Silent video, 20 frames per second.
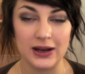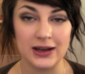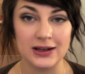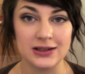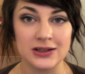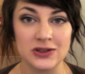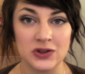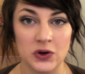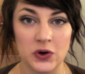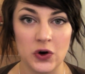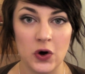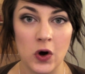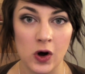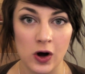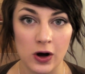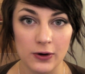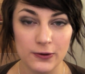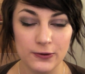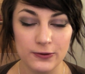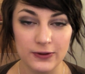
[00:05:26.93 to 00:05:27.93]
It's not
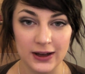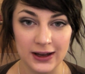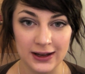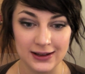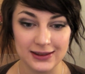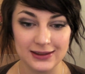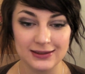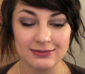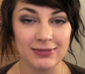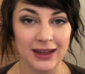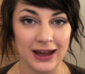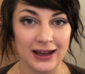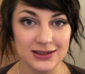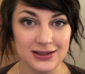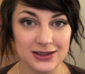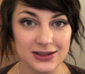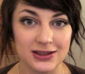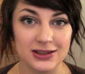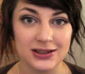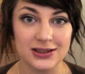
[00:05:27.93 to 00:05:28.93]
off,
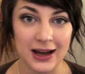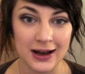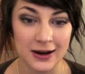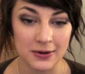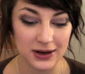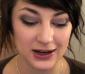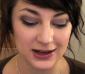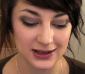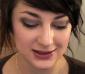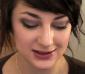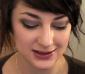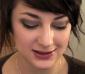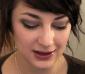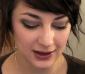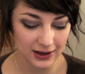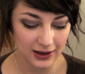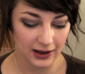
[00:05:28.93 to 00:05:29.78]
that's just how it is.